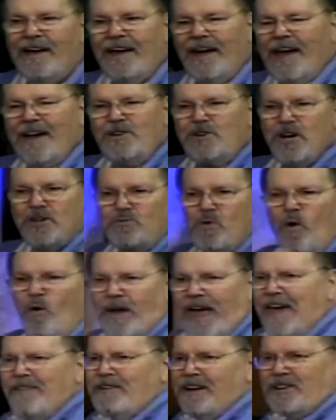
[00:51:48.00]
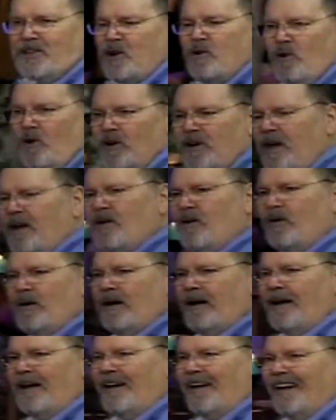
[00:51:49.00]
He just won't give it to her, you know.
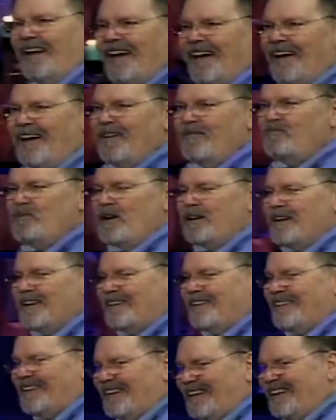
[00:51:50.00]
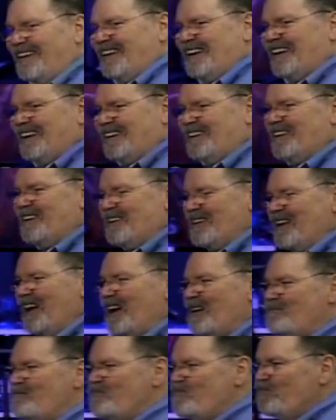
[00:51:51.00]
But,
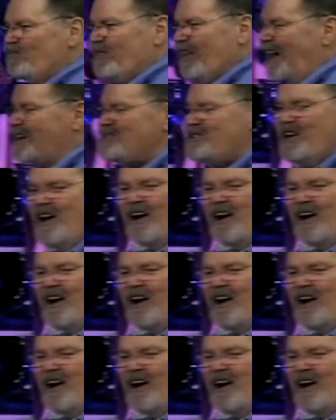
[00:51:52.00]
yep, that's